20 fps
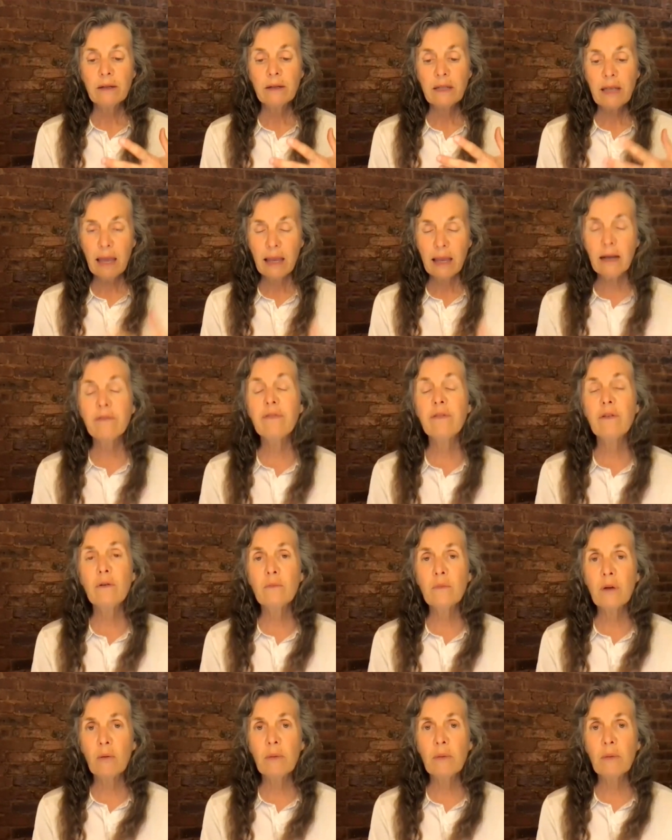take a few
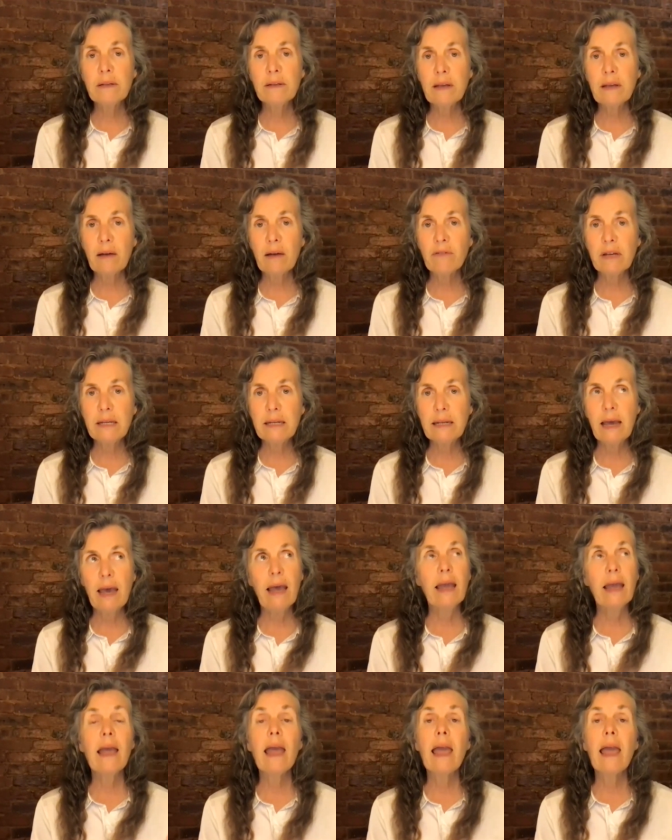moments every
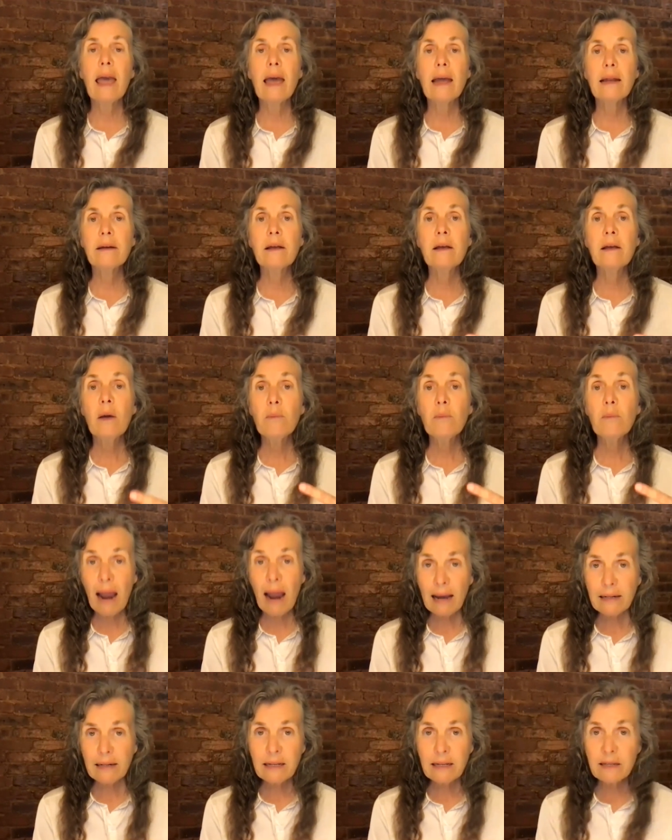day and
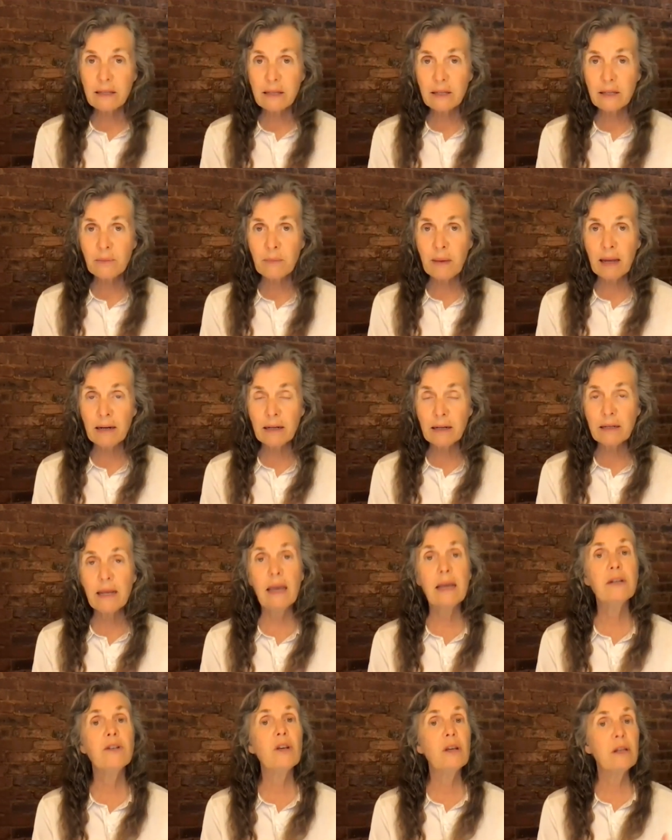practice this
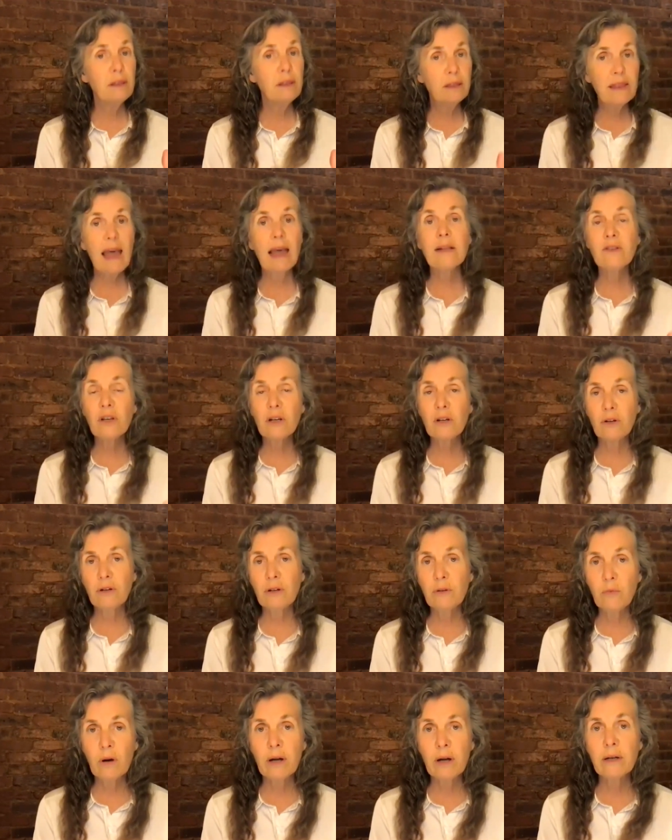meditation, that's a
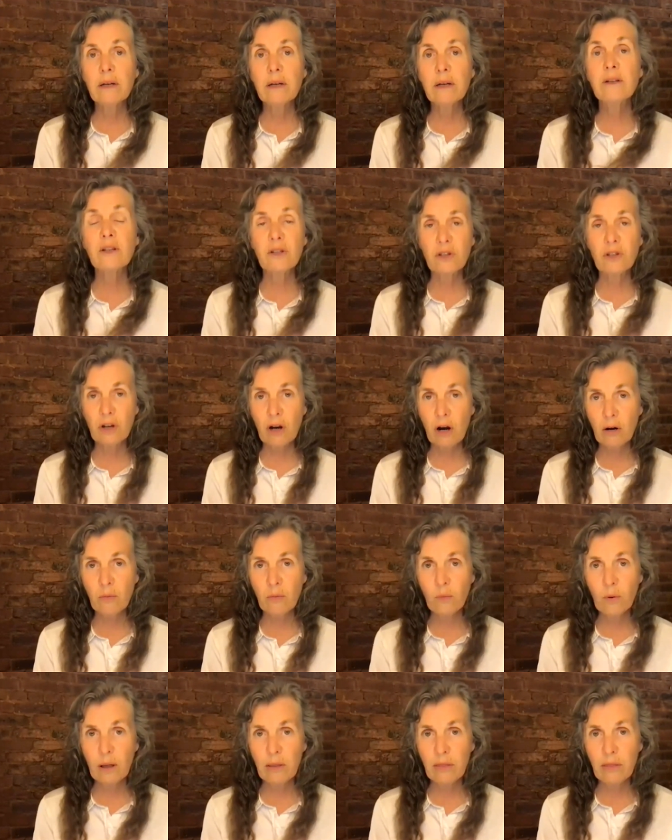good one to start
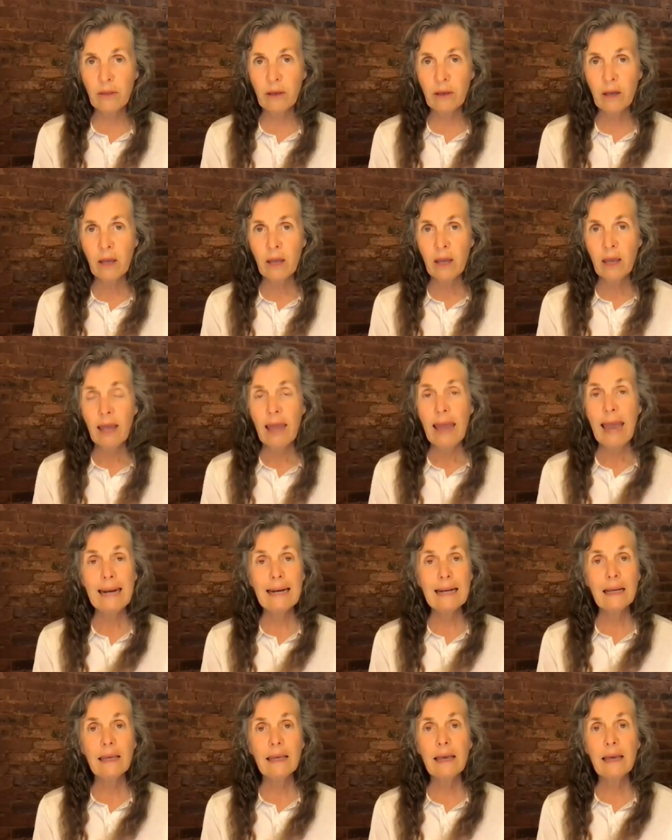with.
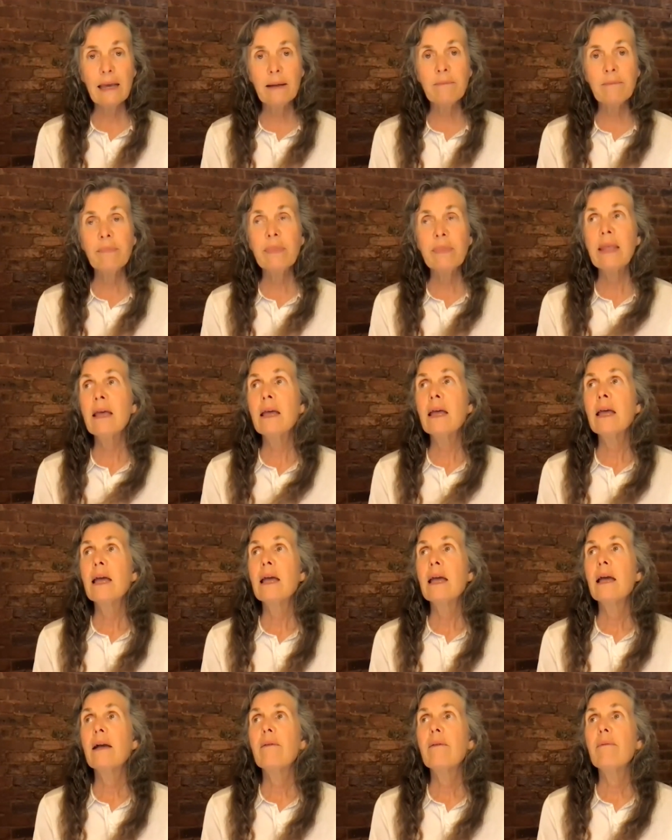And again,
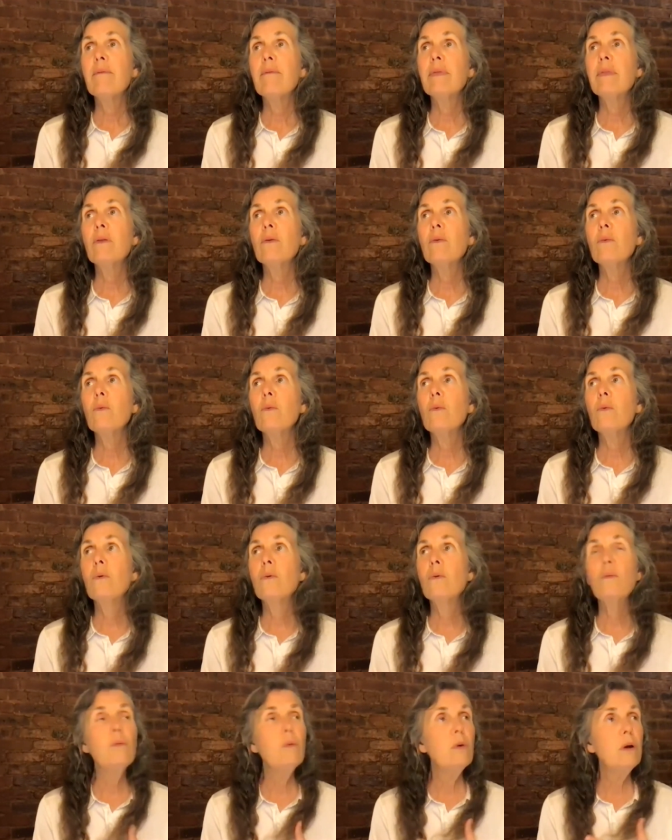
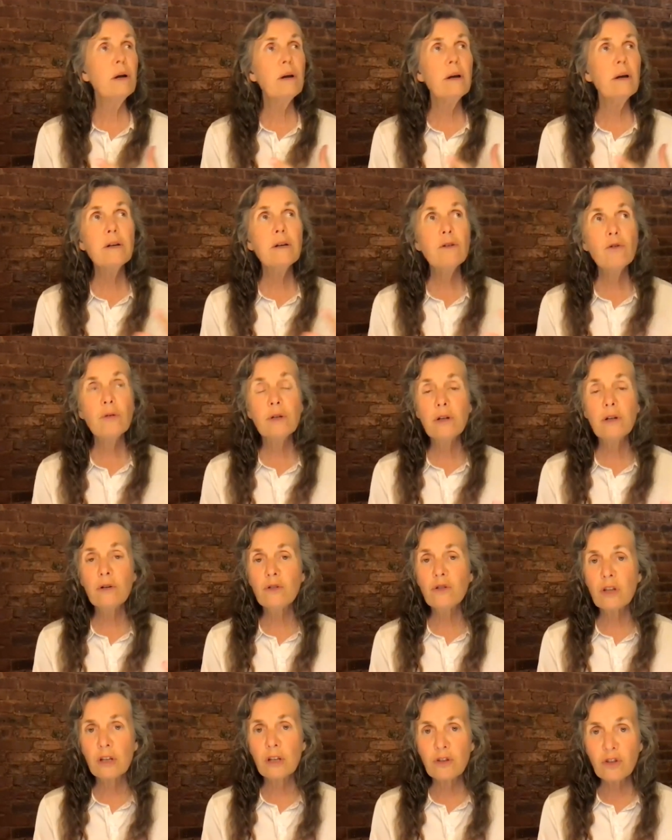we're
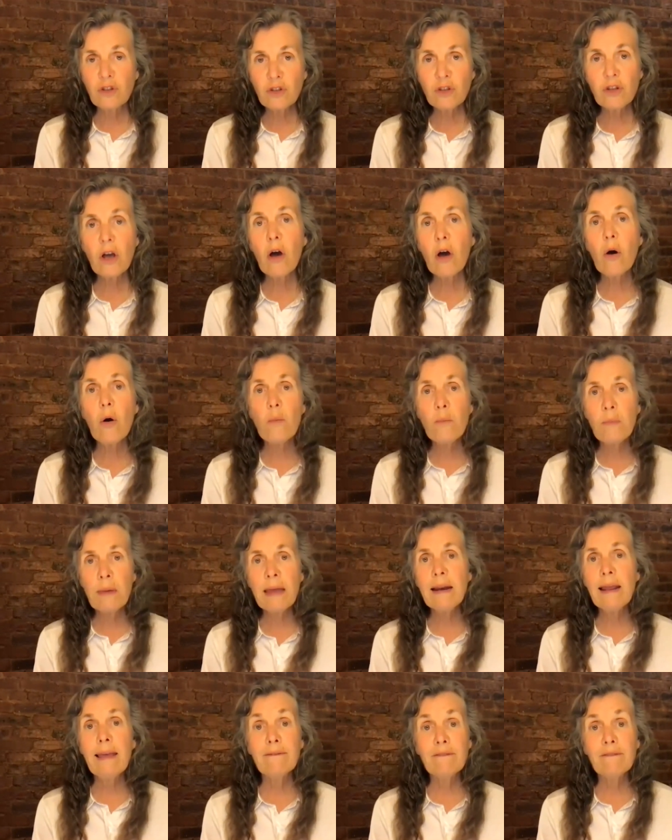introduced to so
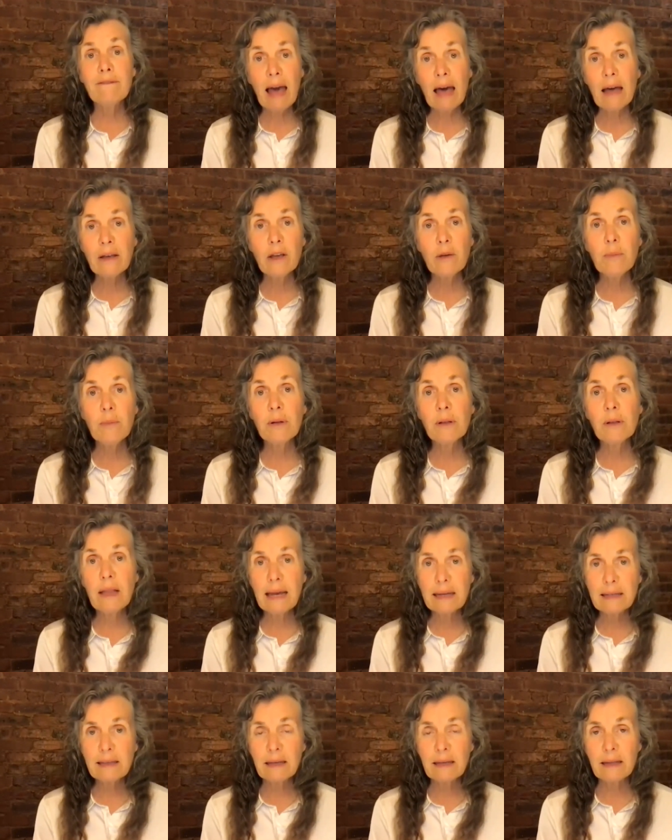many valuable
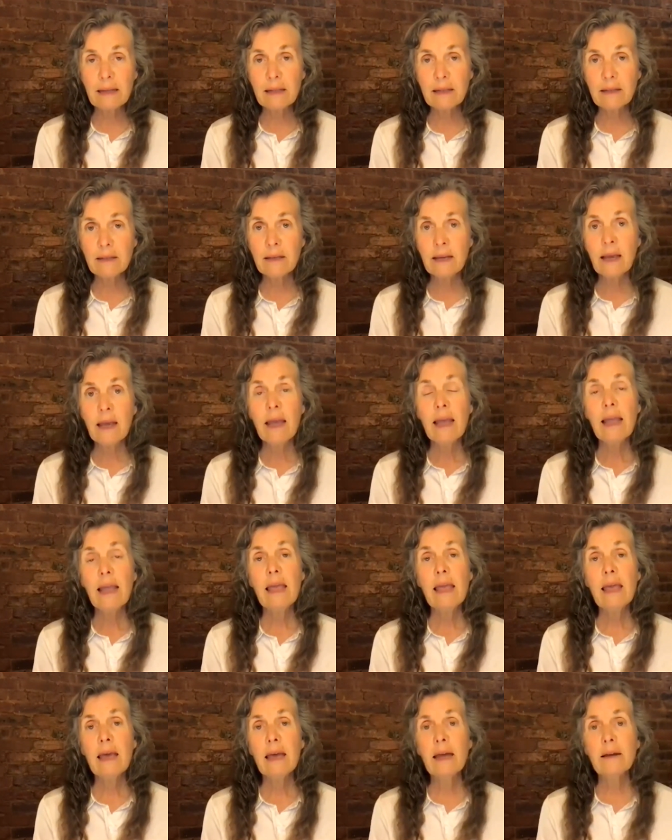lessons
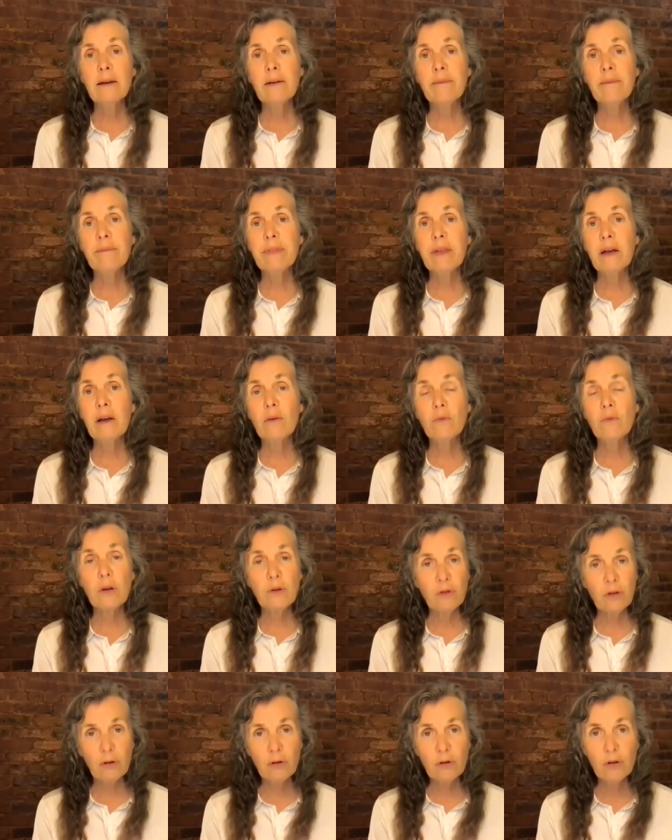in the
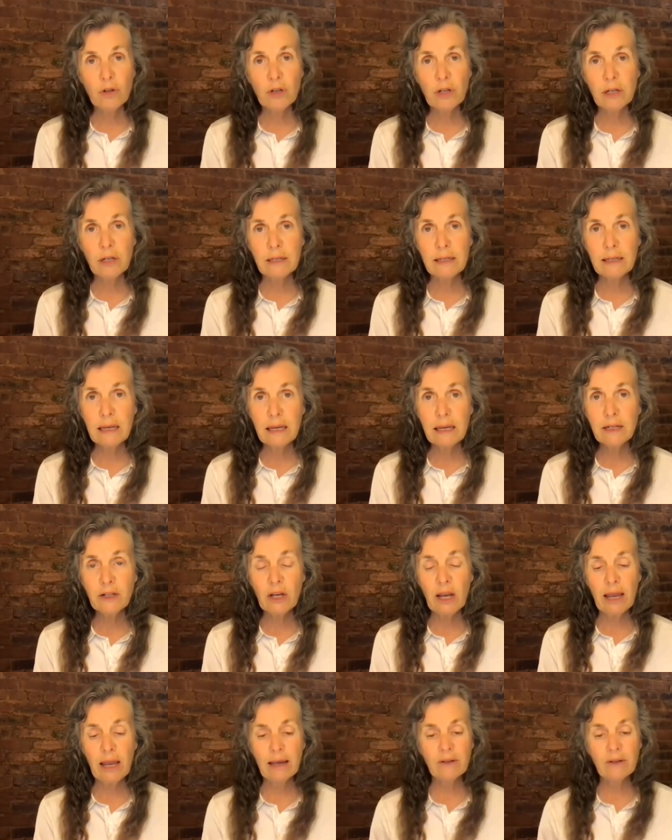Rosicrucian
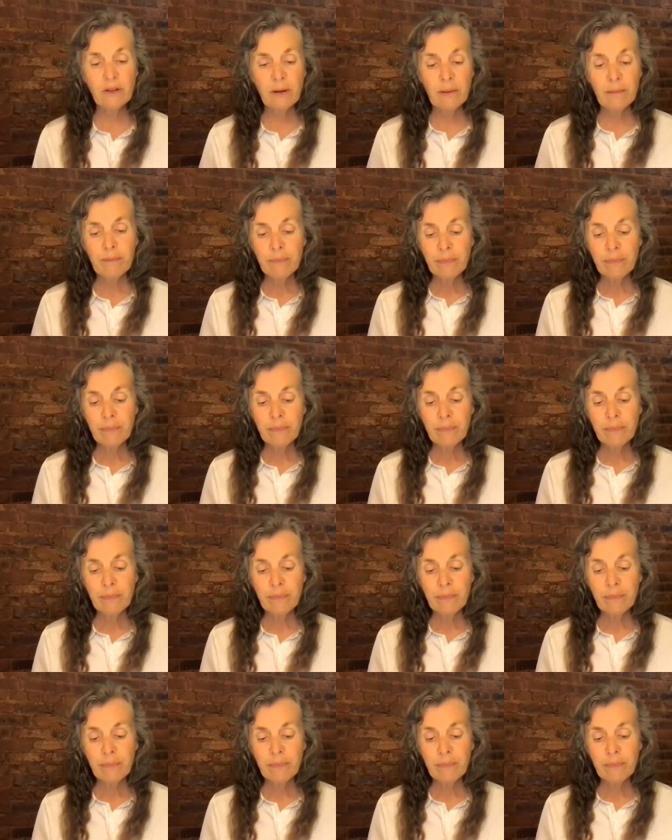teachings